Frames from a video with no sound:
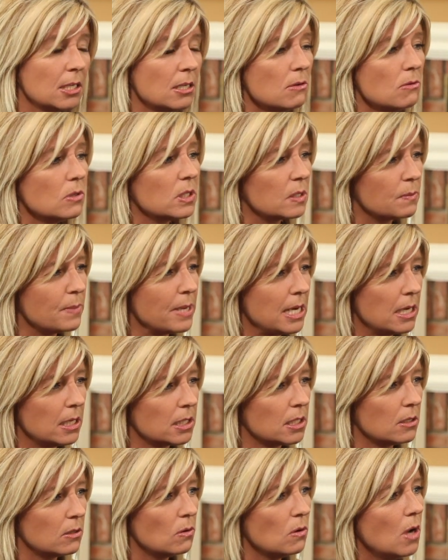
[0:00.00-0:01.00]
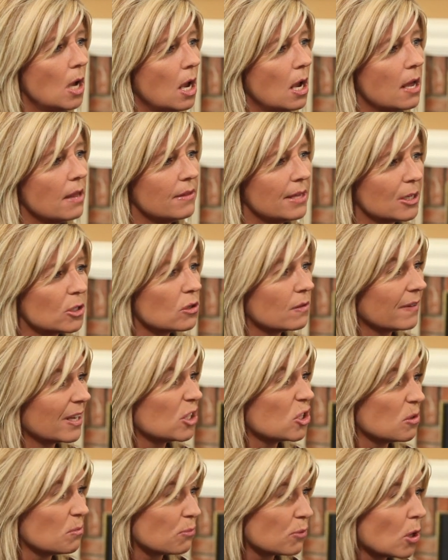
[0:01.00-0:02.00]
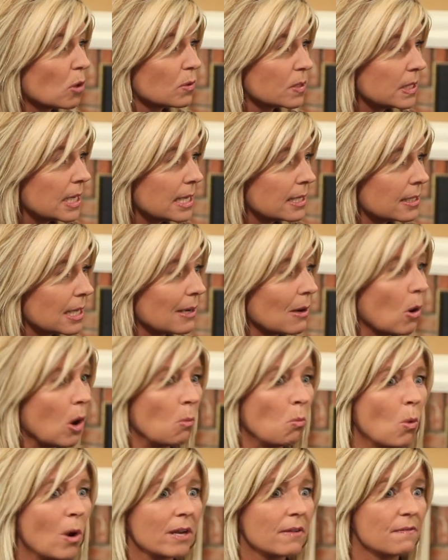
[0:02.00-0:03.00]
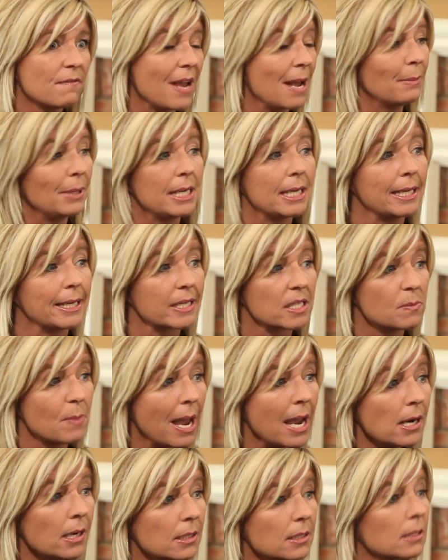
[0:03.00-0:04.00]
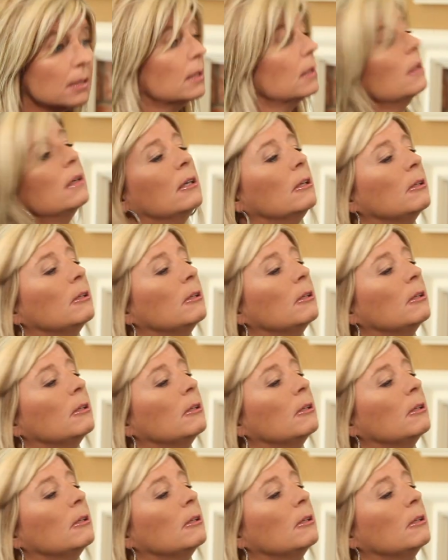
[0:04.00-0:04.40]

Can you speak to the intervention process and what a family can expect?